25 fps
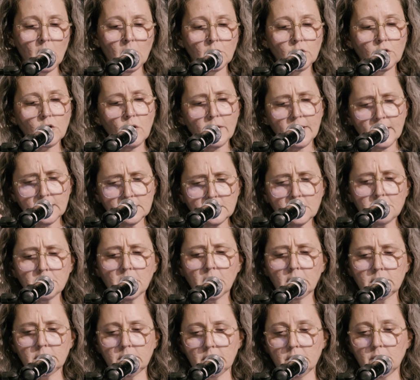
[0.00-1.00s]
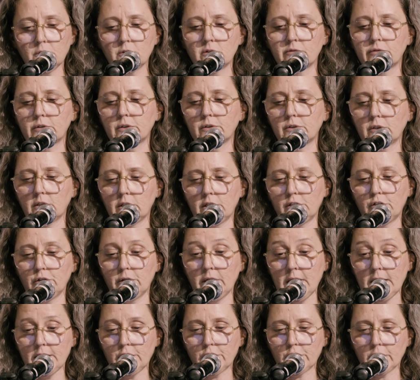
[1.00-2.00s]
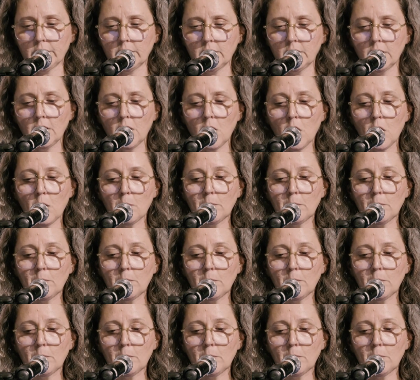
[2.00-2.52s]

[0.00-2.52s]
Not yet demanding universal education,